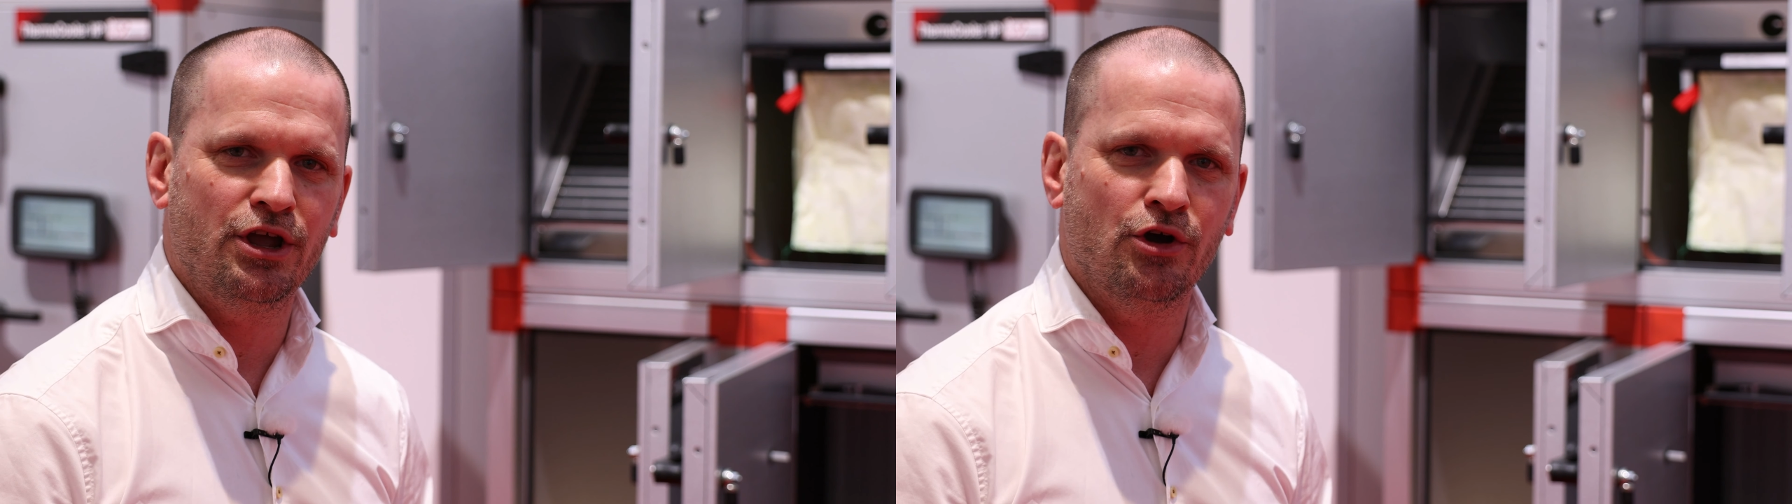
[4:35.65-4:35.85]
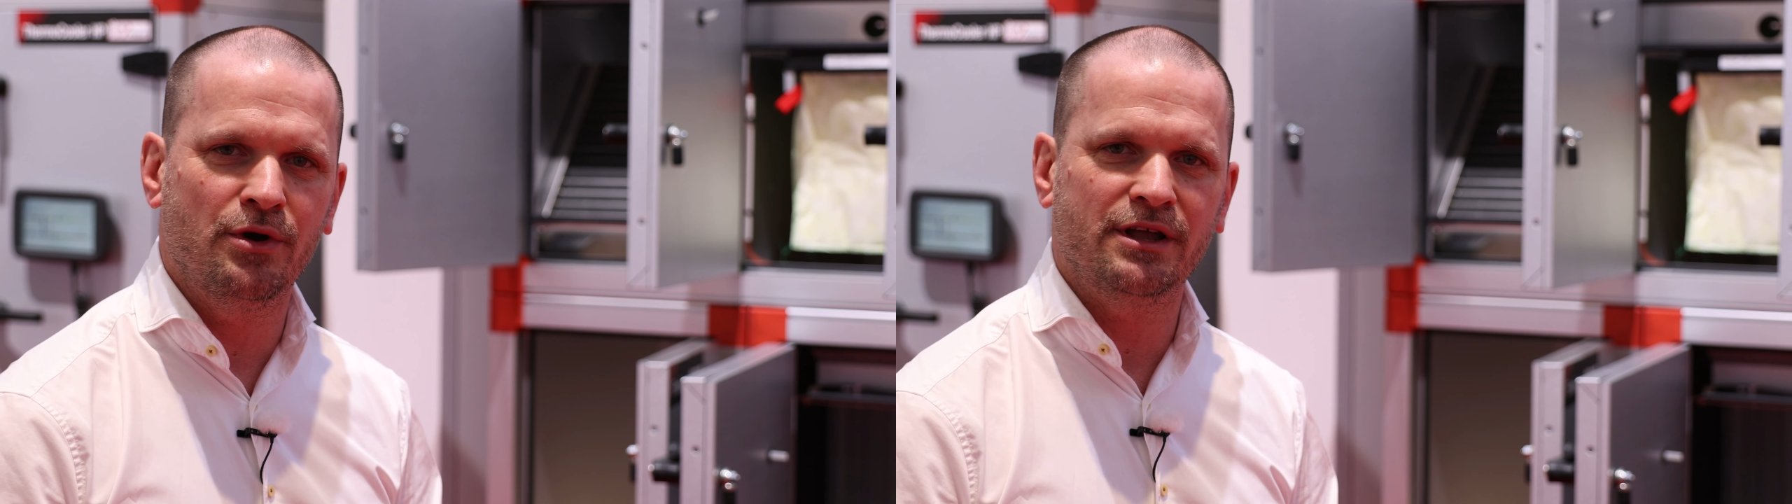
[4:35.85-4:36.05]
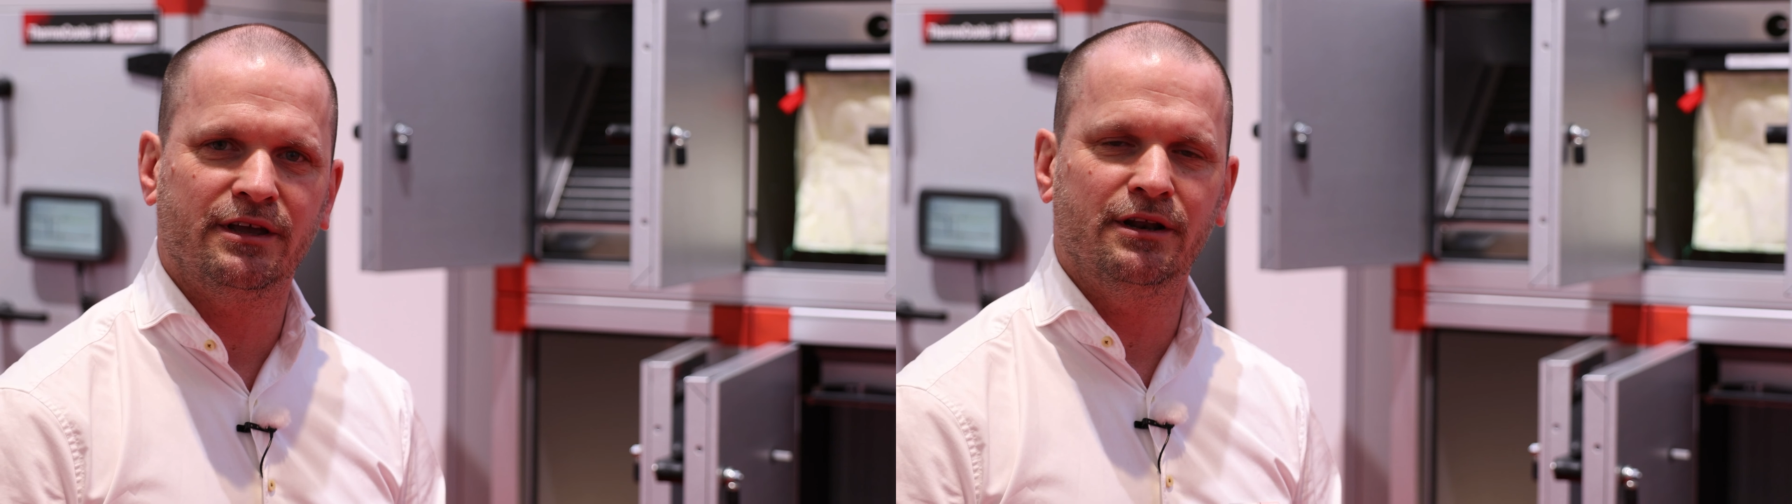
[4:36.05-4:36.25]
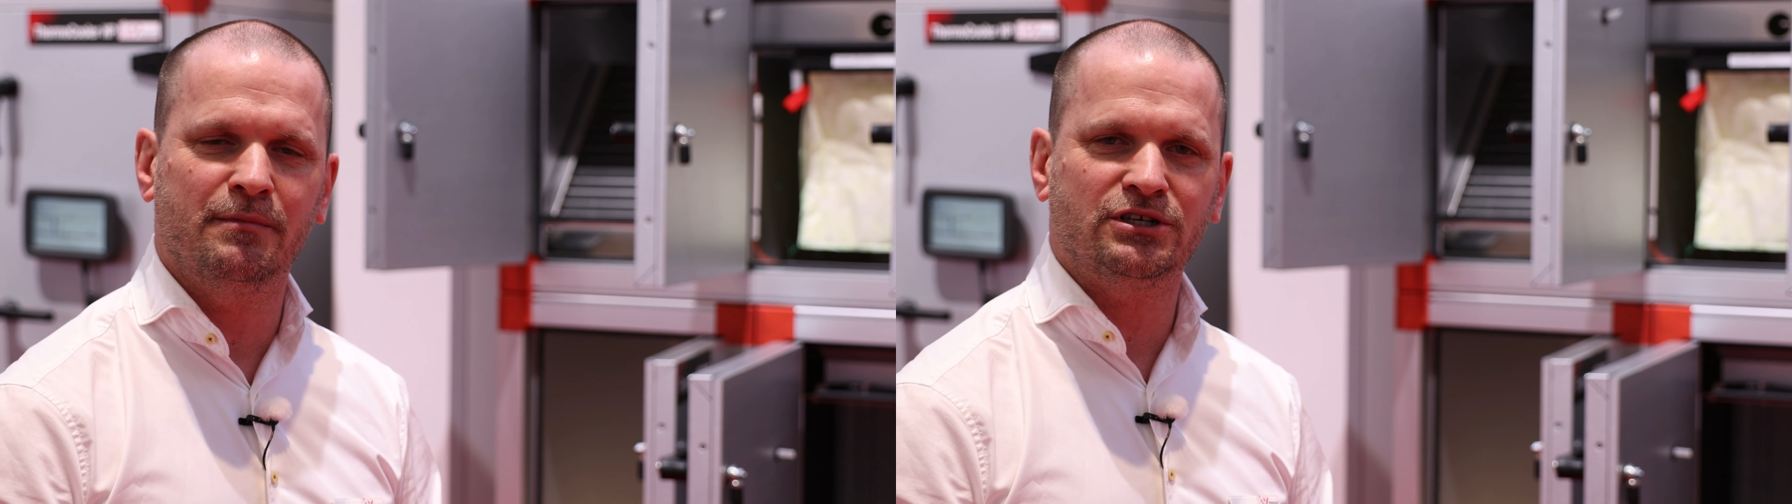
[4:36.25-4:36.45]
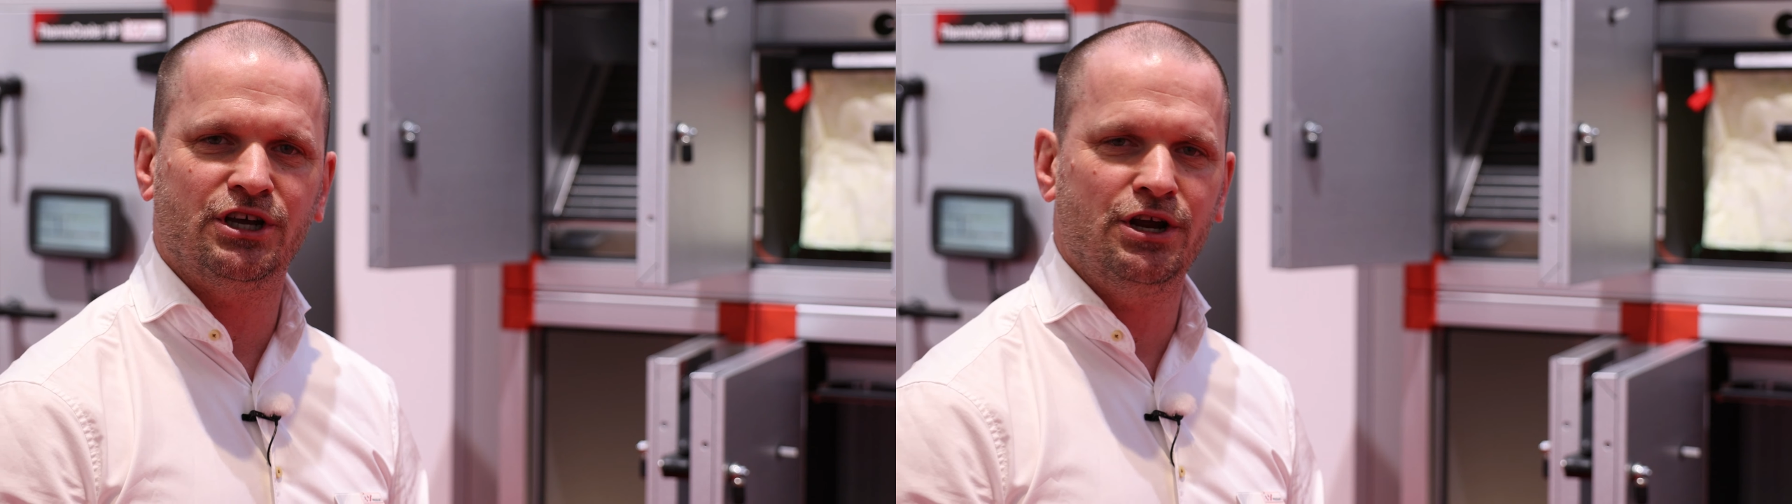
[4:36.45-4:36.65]
the unit in the
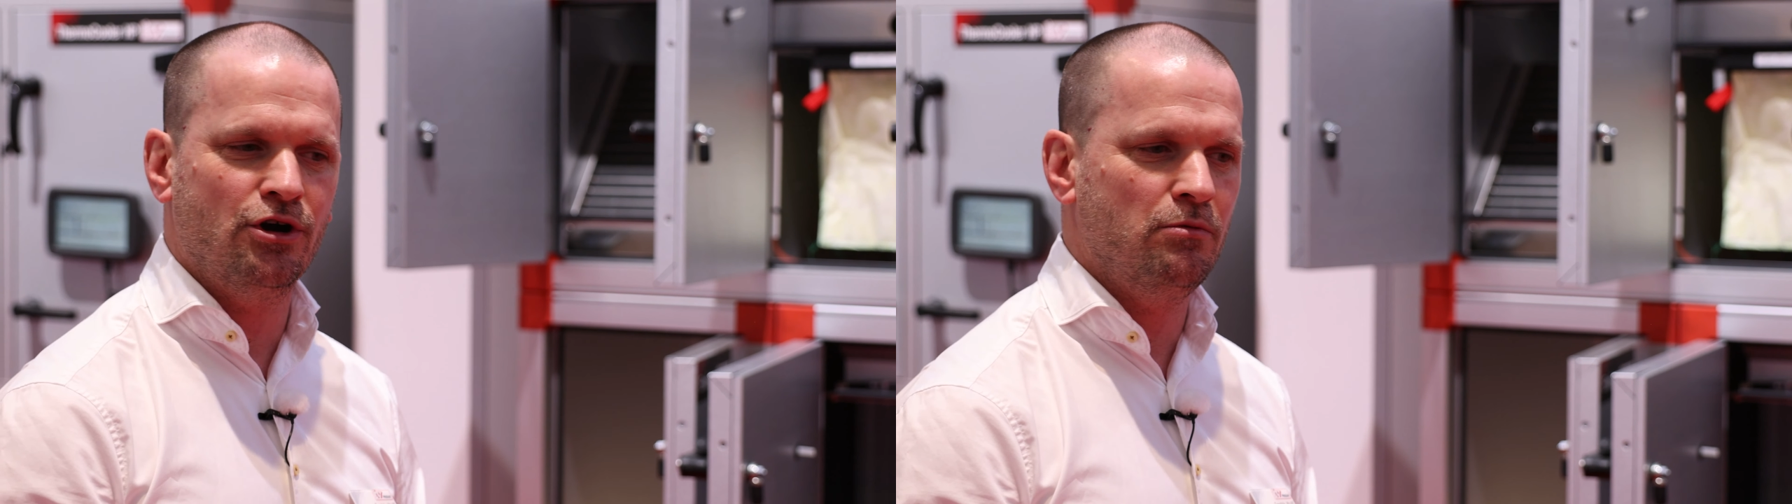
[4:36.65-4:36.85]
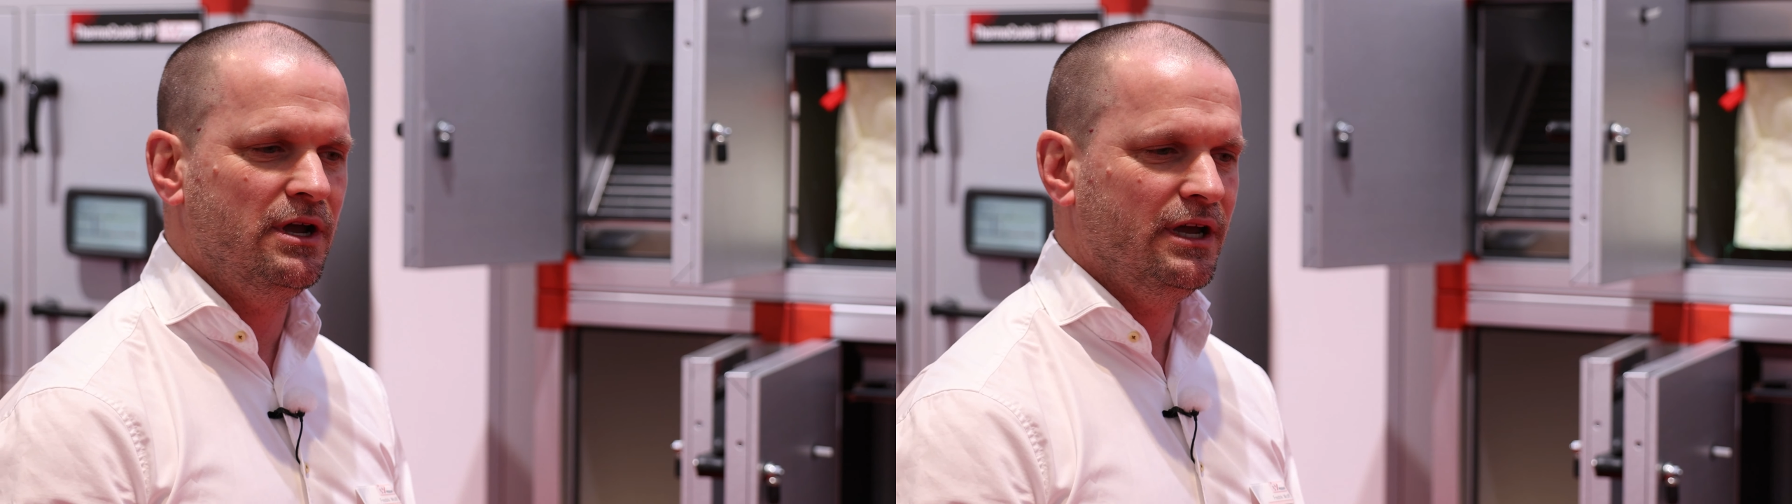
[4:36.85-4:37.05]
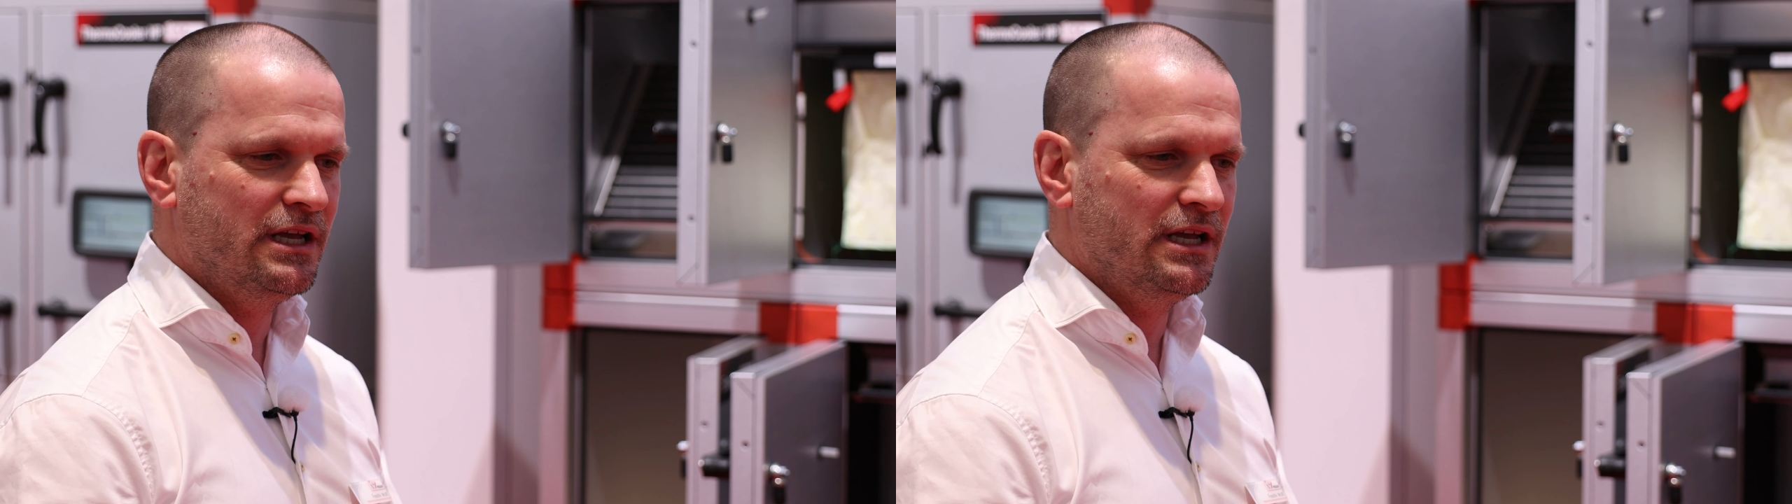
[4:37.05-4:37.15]
machine room,